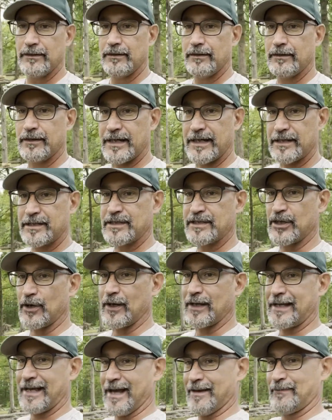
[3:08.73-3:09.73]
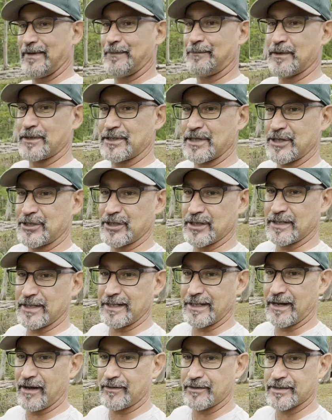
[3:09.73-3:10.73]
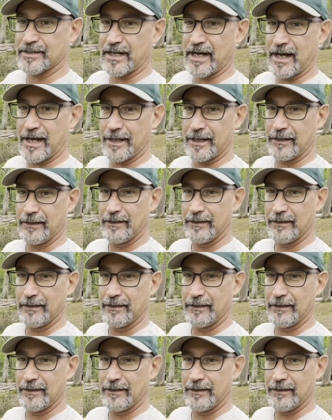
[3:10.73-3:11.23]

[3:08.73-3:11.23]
this, so it can be positioned to the other side.